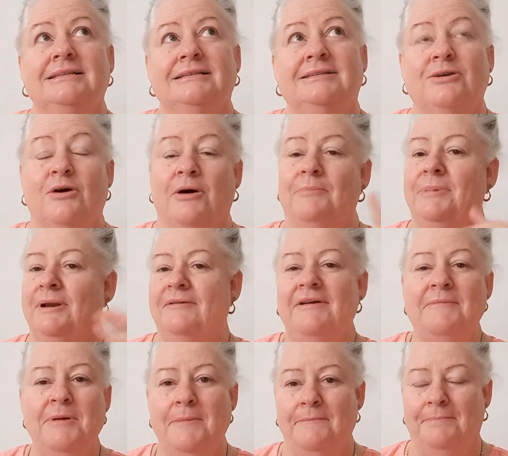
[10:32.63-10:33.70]
But I
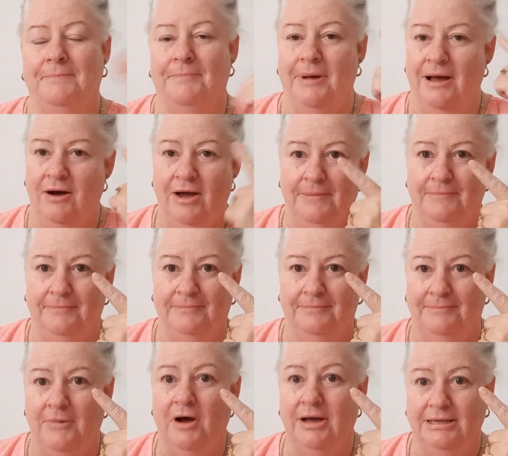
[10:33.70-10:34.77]
have my
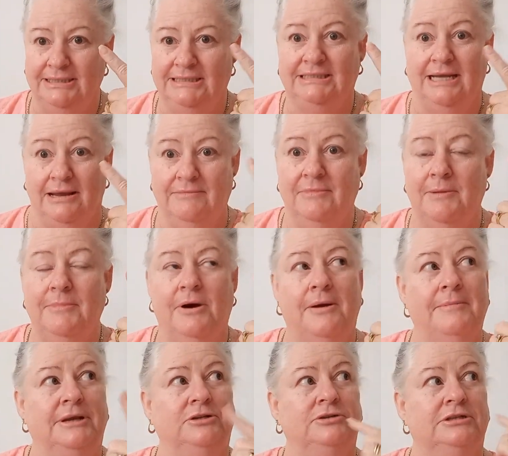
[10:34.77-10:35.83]
eyes done, my
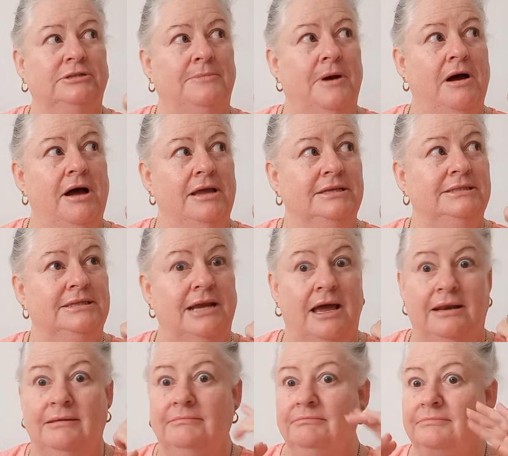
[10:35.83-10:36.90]
biometrics of my eyes
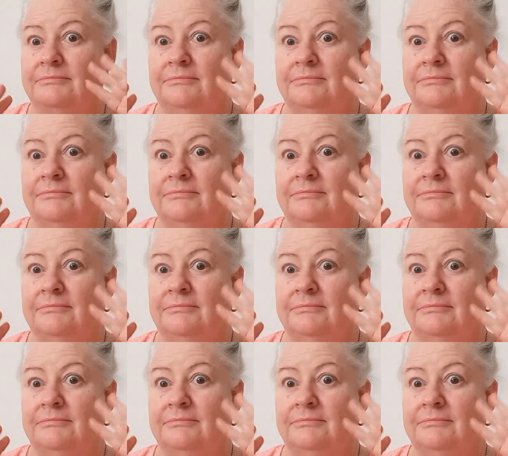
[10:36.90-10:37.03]
done.